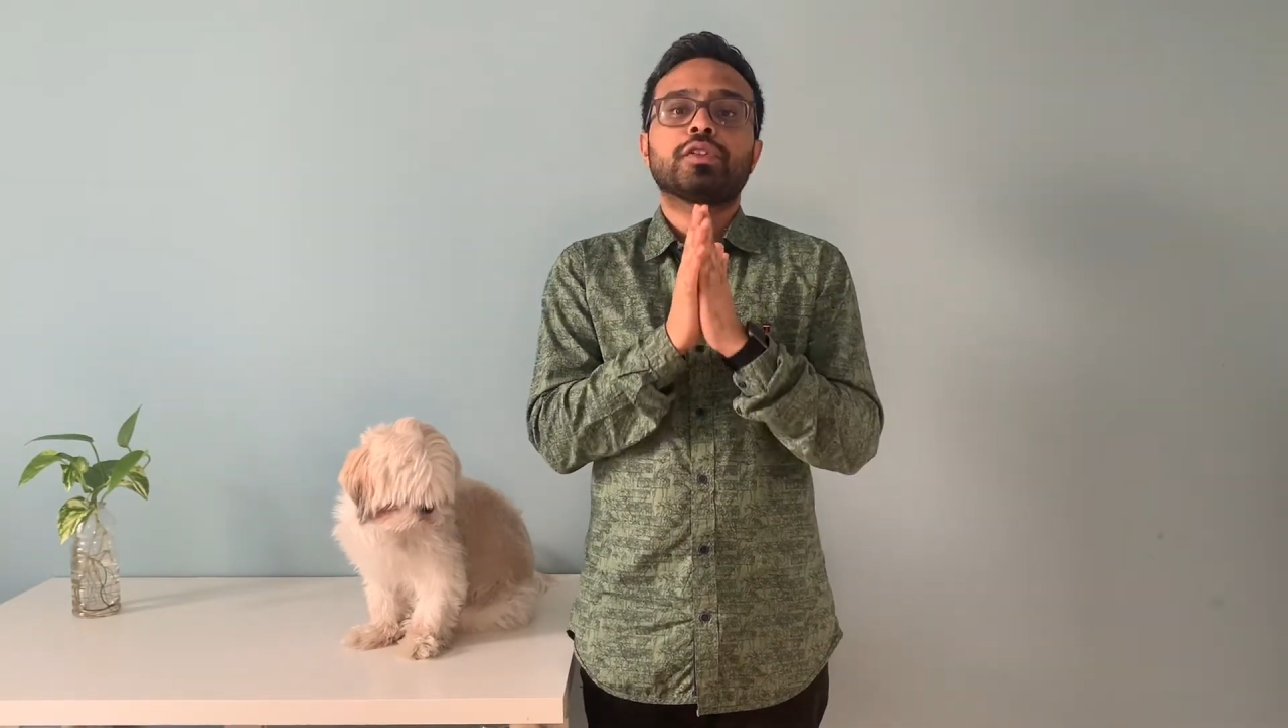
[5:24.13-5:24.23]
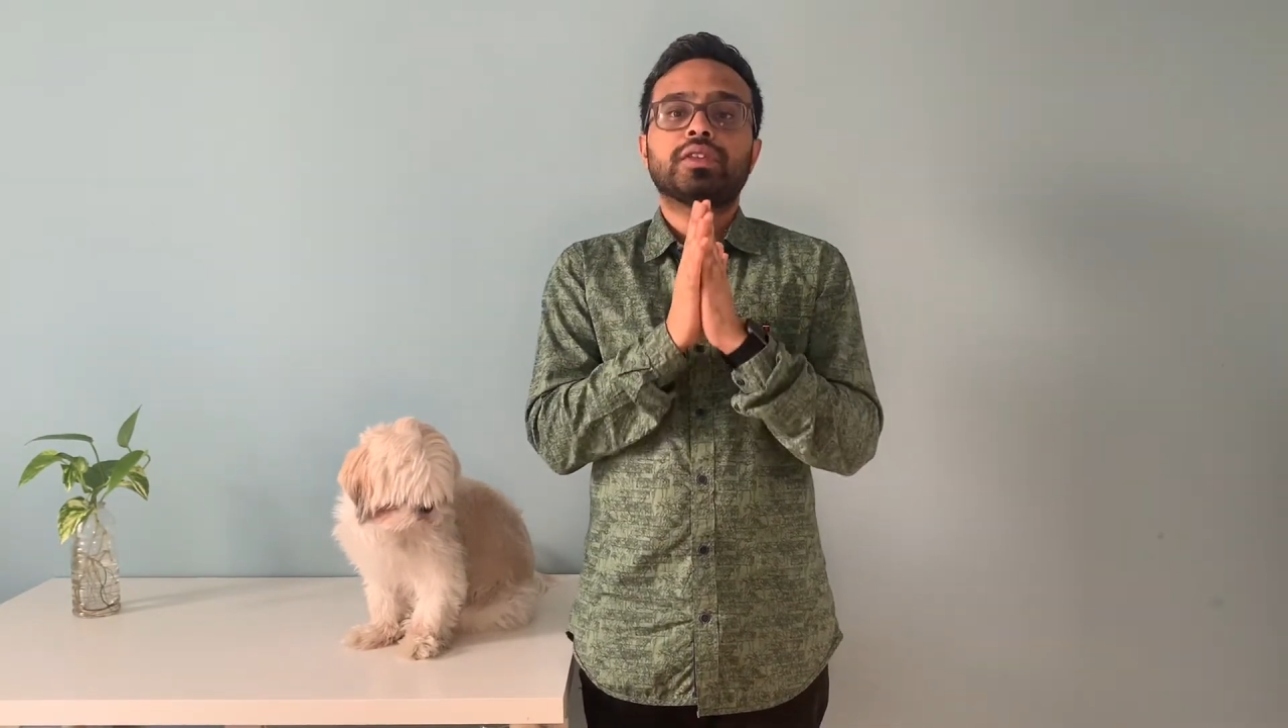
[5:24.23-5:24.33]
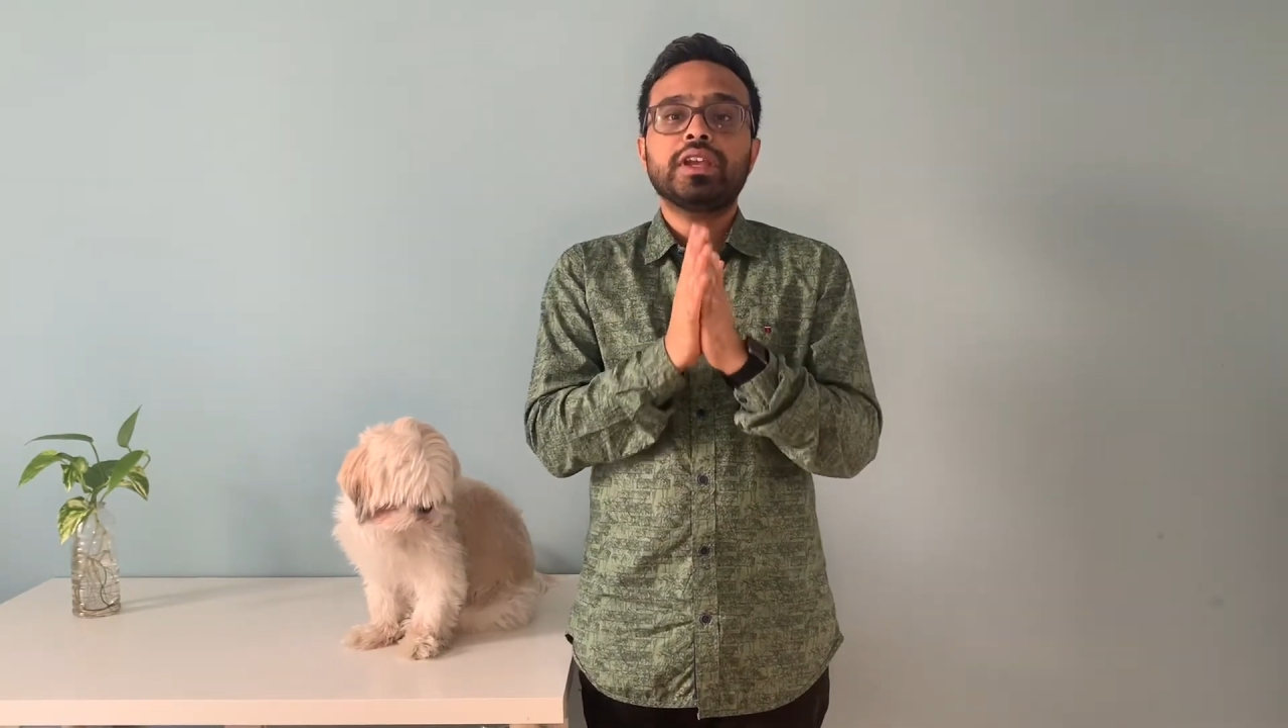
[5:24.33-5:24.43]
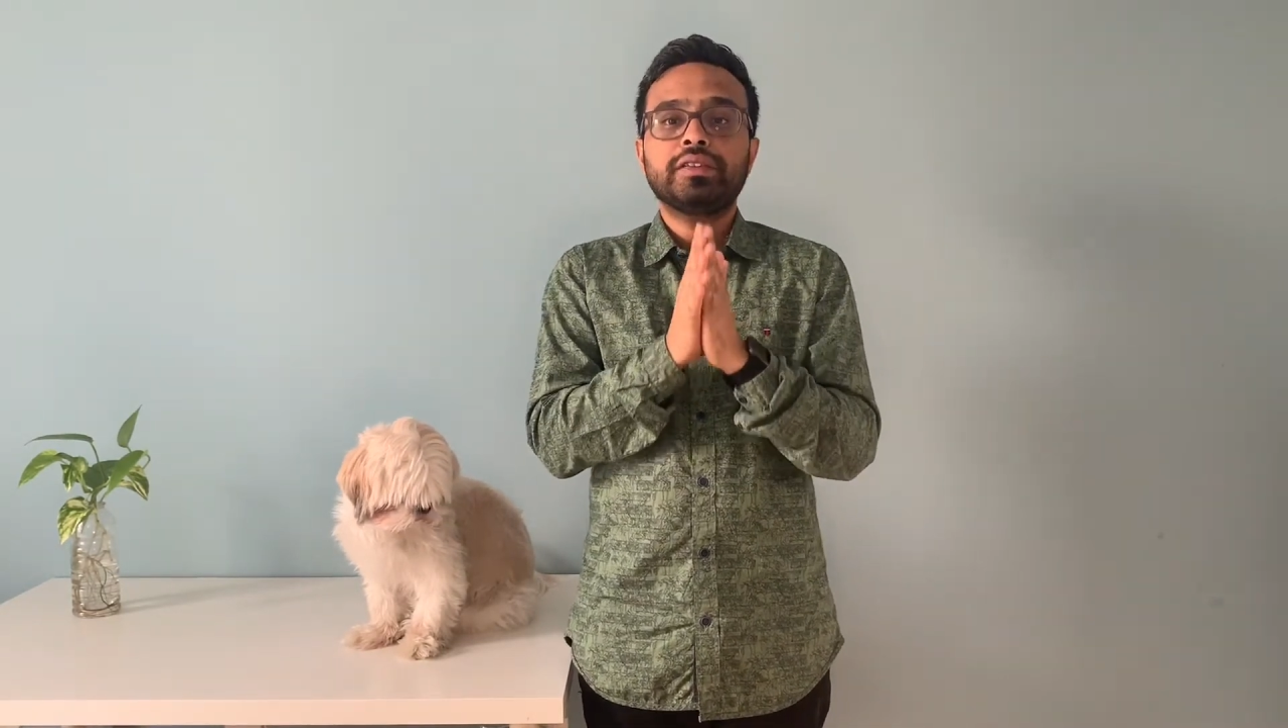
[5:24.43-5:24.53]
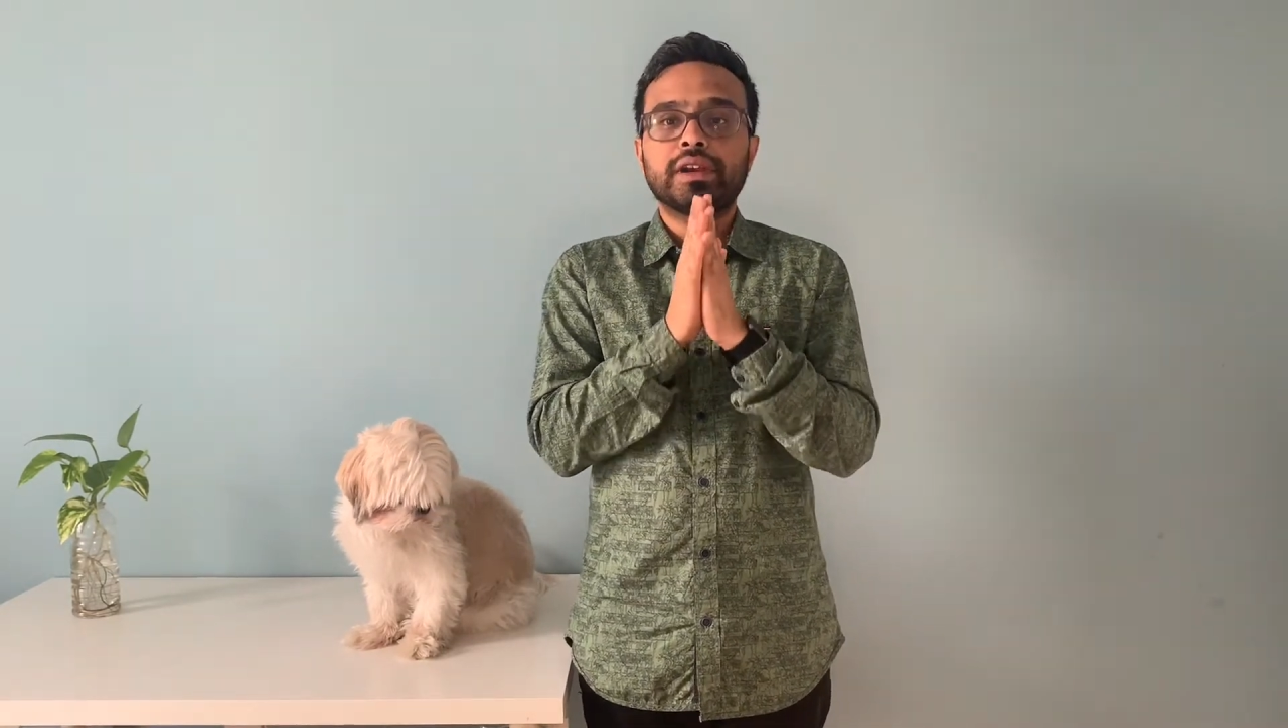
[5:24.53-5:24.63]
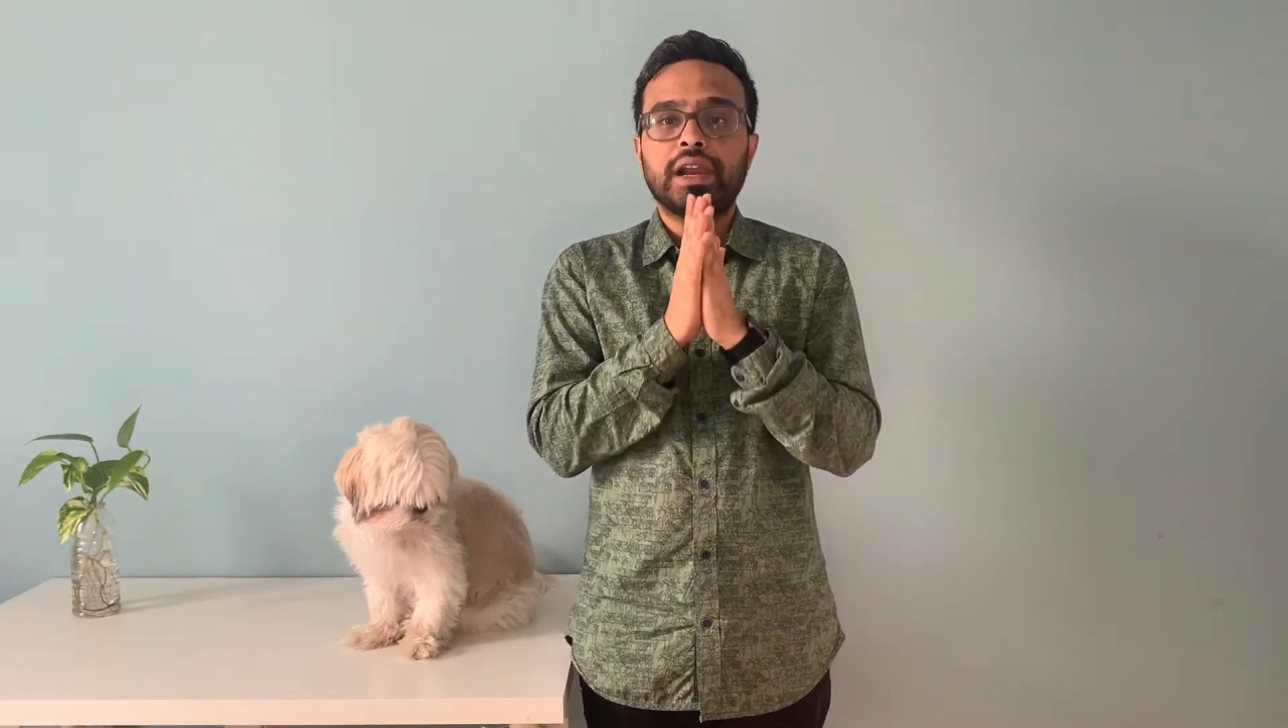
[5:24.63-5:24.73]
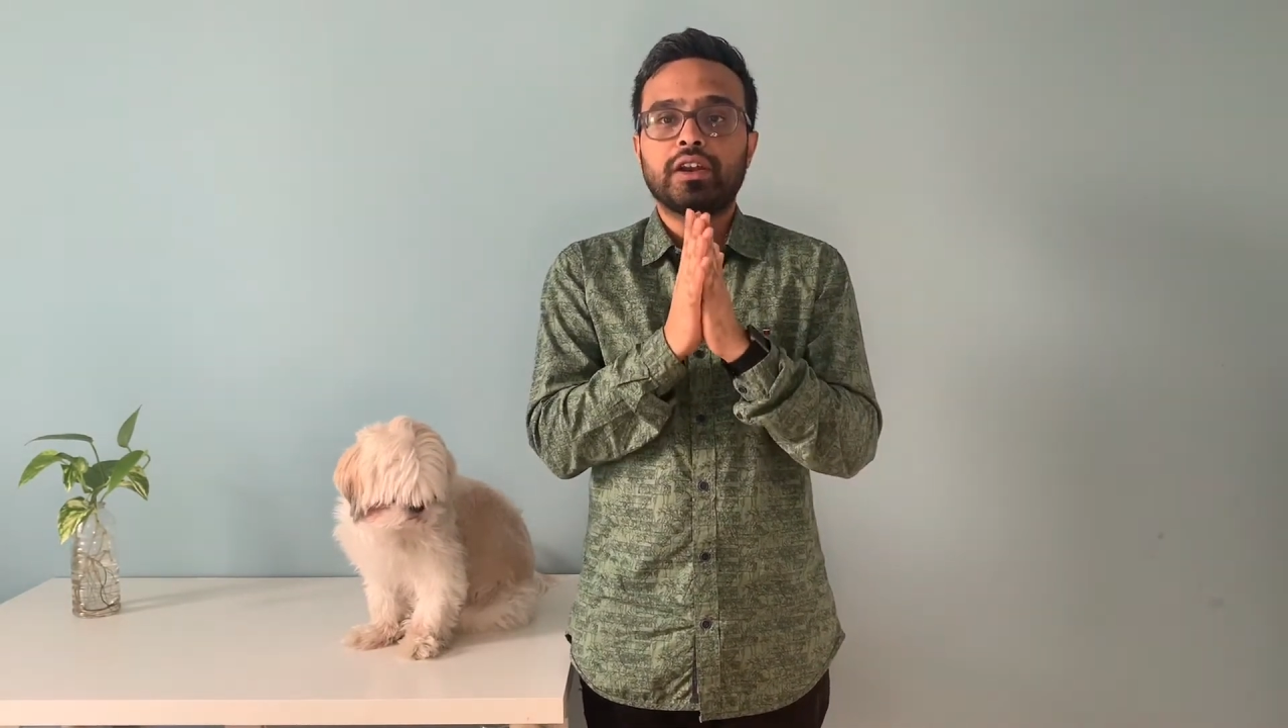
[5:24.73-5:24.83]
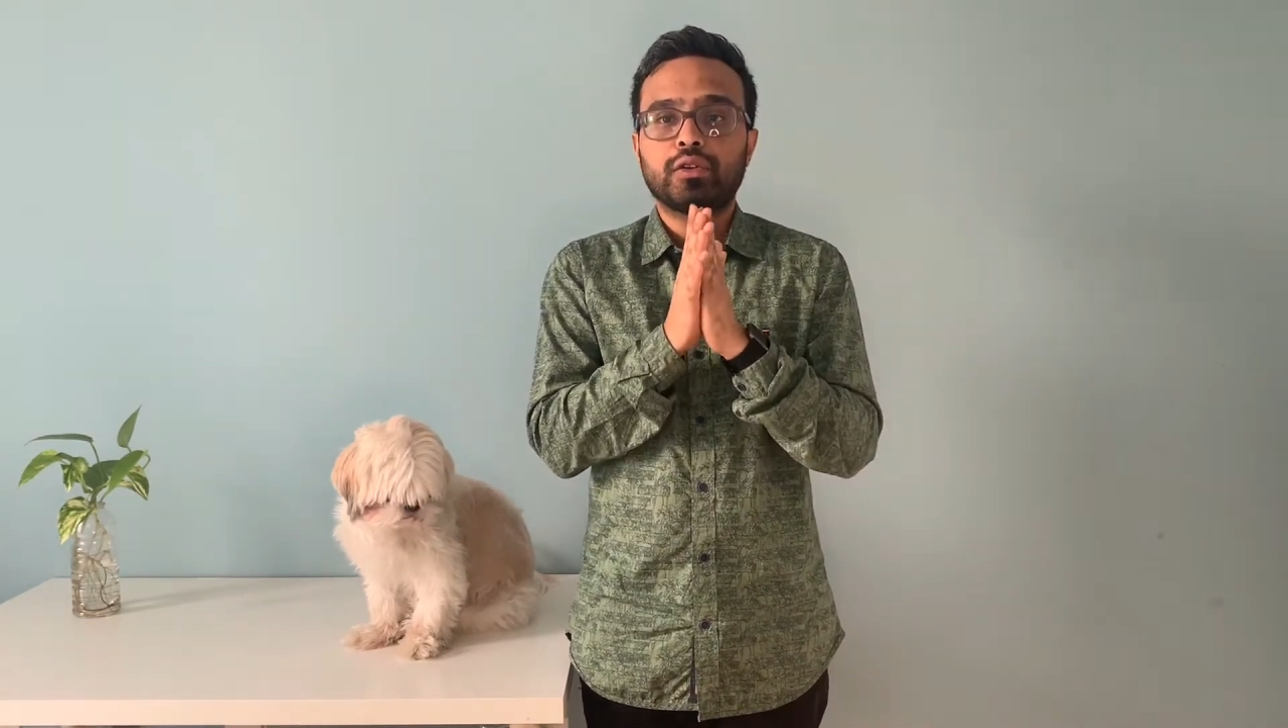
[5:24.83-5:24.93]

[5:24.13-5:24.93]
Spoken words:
things related